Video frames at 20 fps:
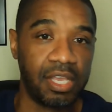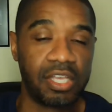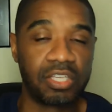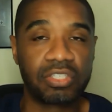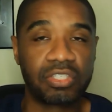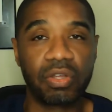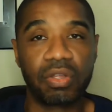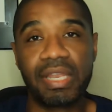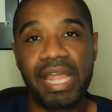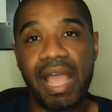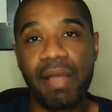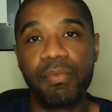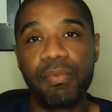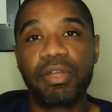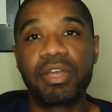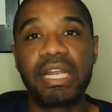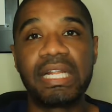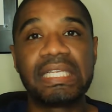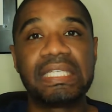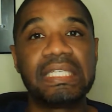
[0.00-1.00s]
So now we're
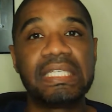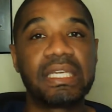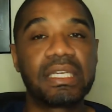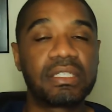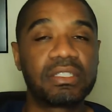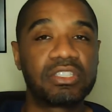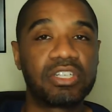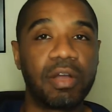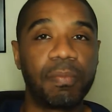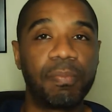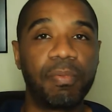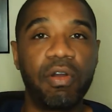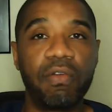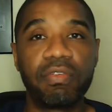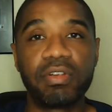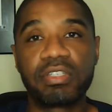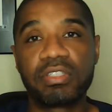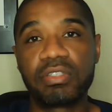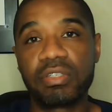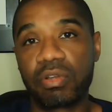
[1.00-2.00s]
going to jump
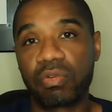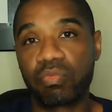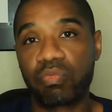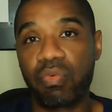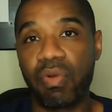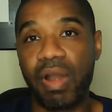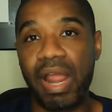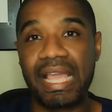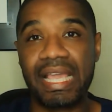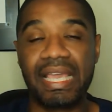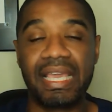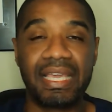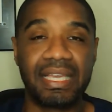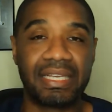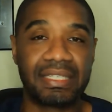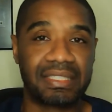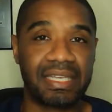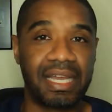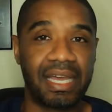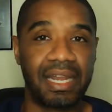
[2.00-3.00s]
over to the
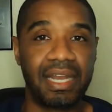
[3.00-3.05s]
right-hand side.